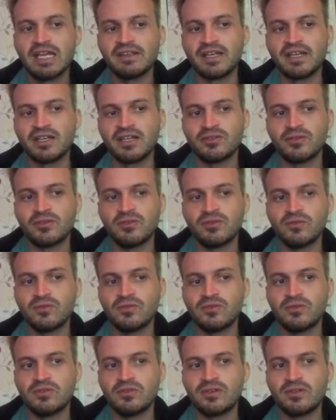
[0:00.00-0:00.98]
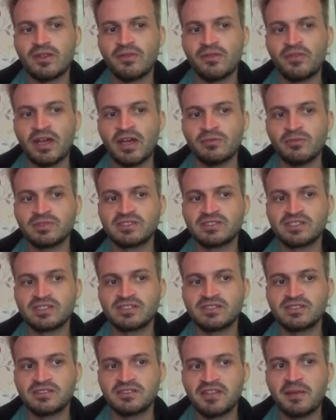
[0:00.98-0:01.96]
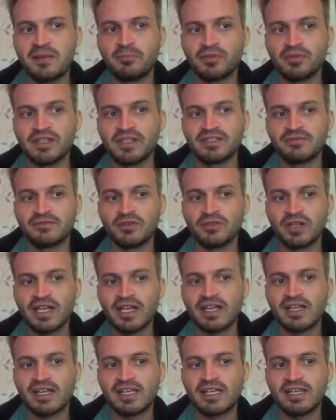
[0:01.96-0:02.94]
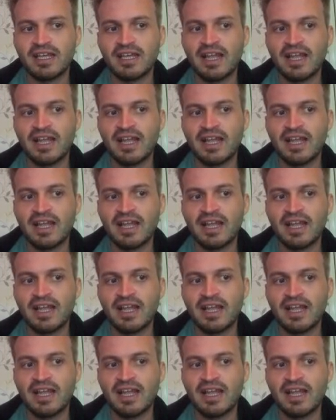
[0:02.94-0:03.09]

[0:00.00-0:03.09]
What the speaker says: Now, that was just the template, if you like.